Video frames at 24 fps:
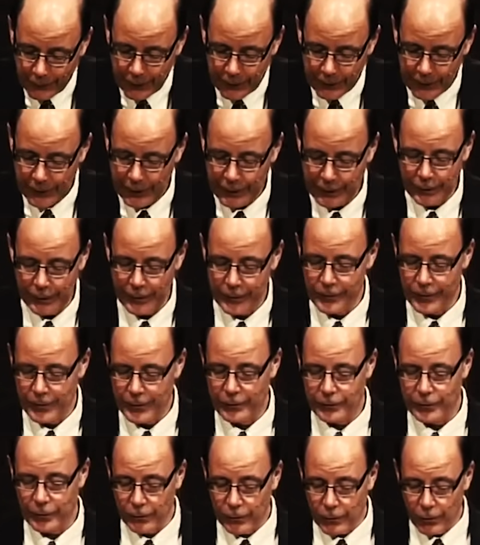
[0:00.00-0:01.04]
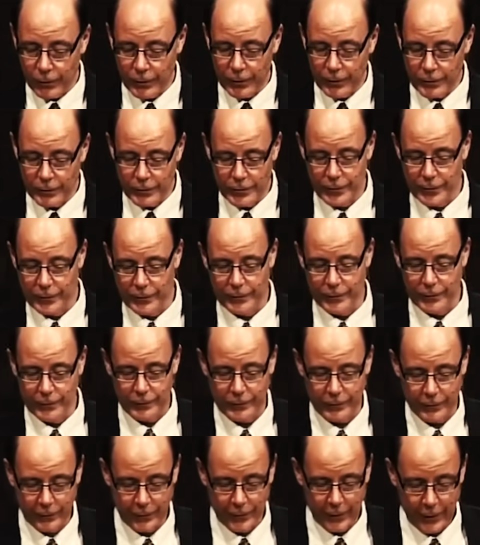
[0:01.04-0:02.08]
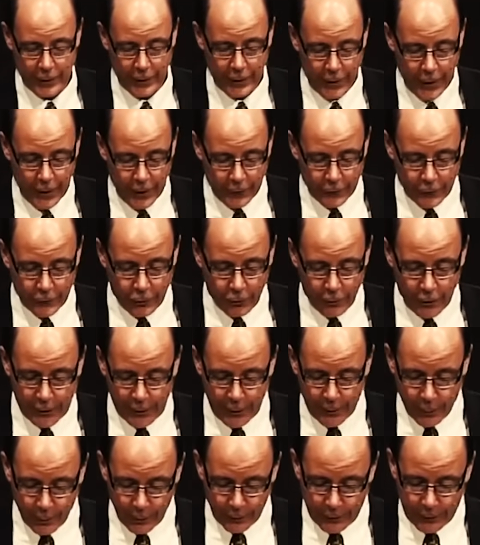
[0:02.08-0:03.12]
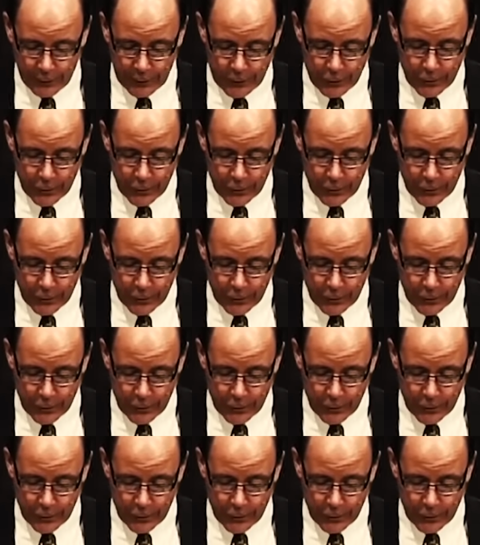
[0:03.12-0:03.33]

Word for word: And then I love this. According to Jesus, Storing up earthly